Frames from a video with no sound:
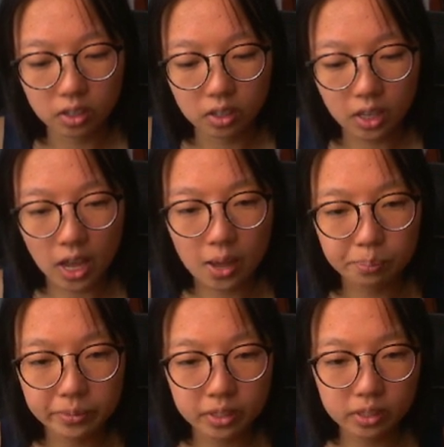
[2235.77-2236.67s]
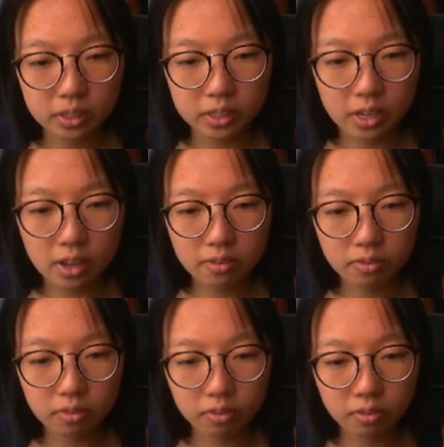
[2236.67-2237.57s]
Kept safe
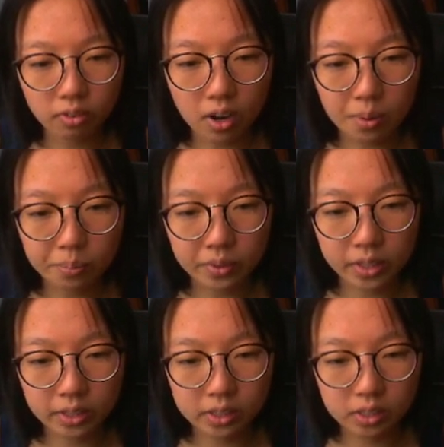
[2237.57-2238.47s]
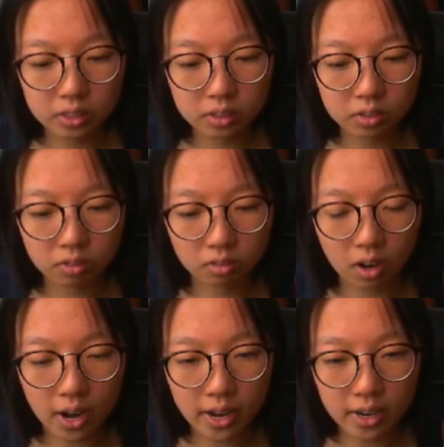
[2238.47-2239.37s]
from the
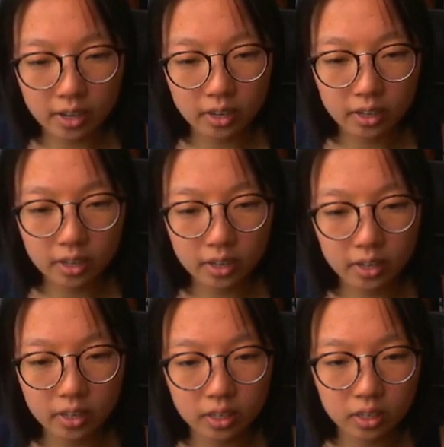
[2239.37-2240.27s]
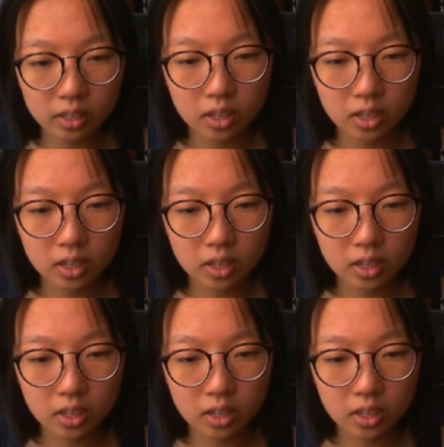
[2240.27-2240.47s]
scrying